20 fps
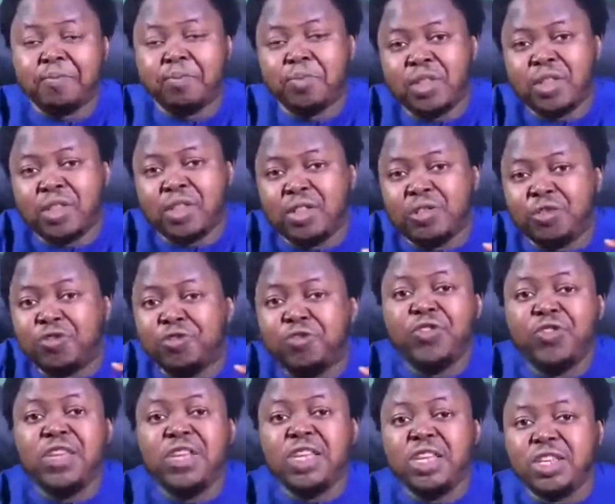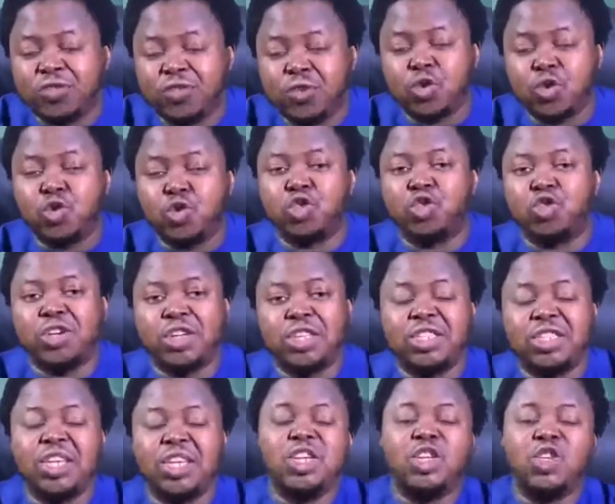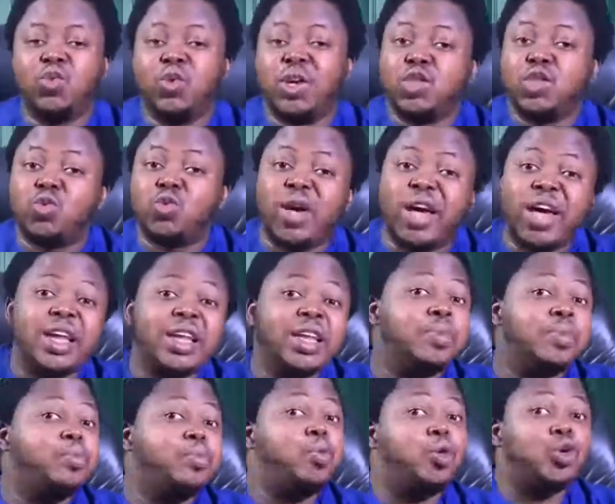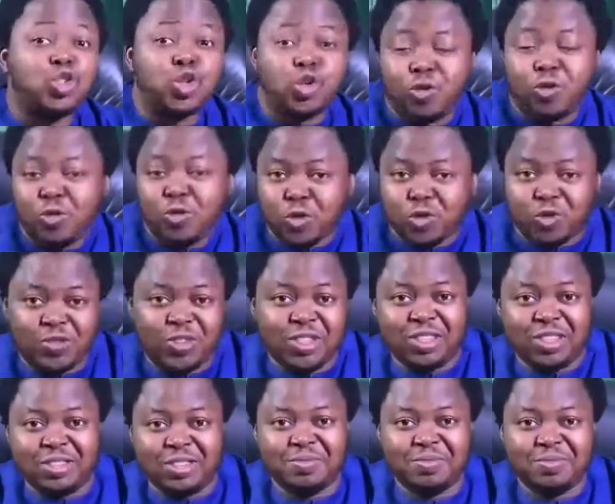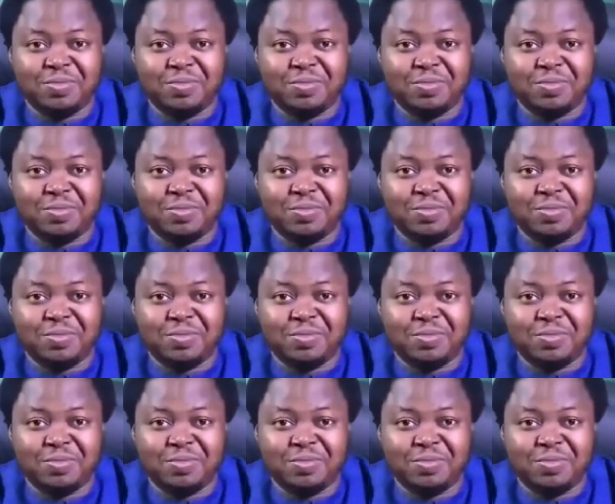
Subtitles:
the fees for those trades, you get to earn a portion of those fees.